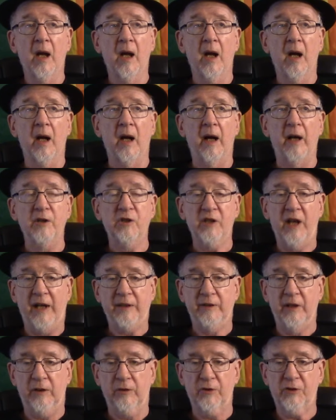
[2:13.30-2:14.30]

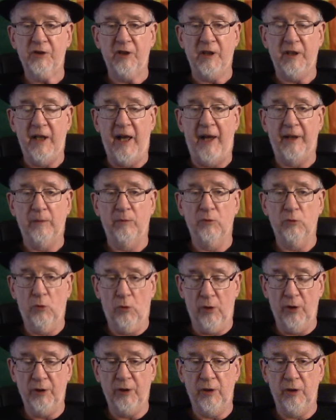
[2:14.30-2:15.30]
Jack Nicholson and Adam
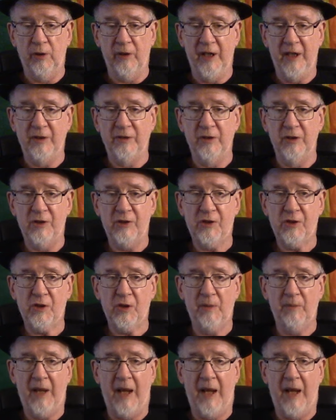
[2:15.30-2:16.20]
Rourke are in this